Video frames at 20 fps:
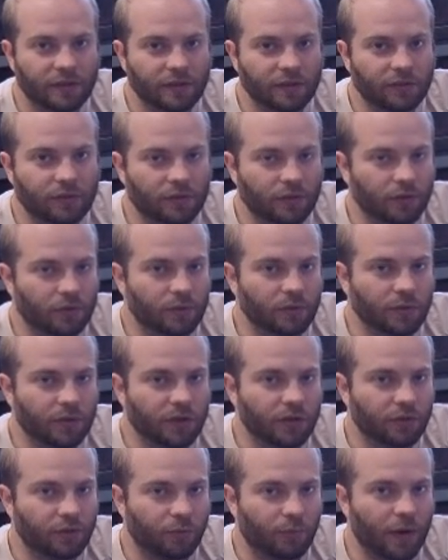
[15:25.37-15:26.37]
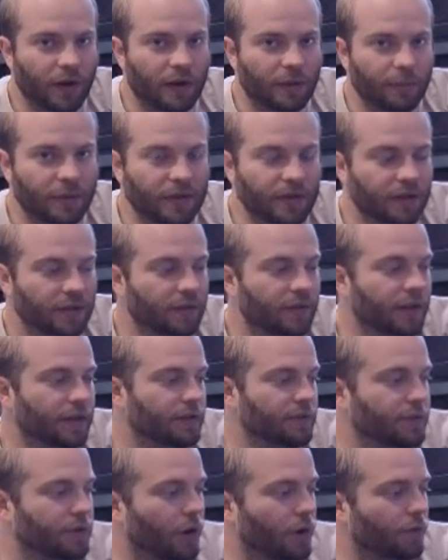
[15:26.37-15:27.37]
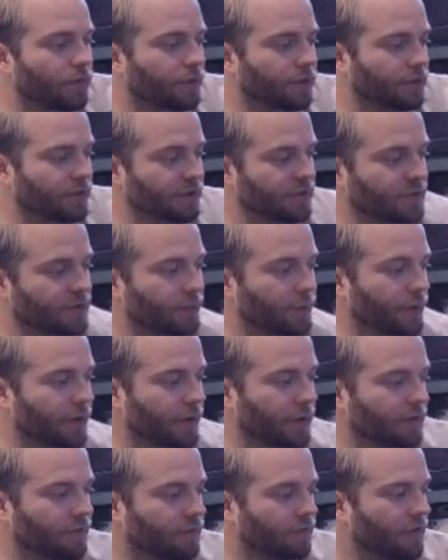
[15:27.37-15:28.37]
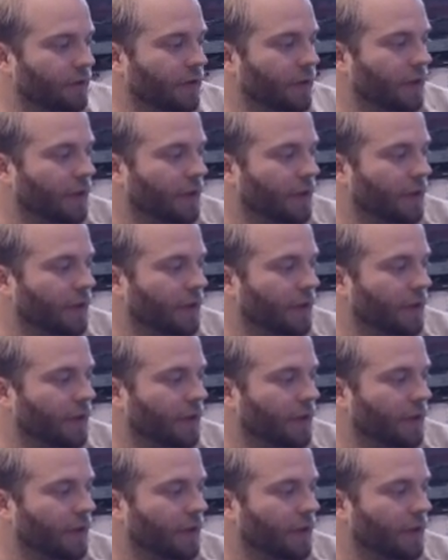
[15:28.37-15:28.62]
And so it is recommended that you go for disc brakes